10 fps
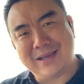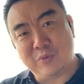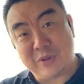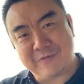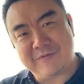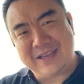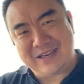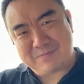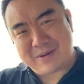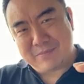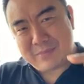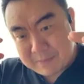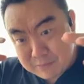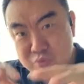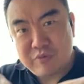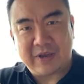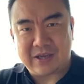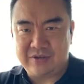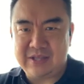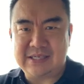with their feet, by
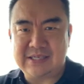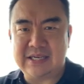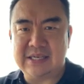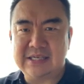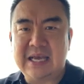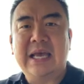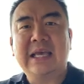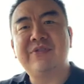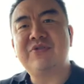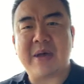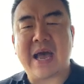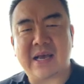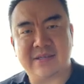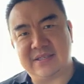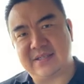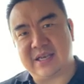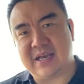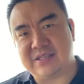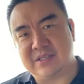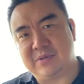moving to these cities, it gives them access to
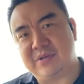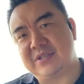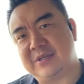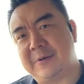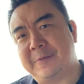customers.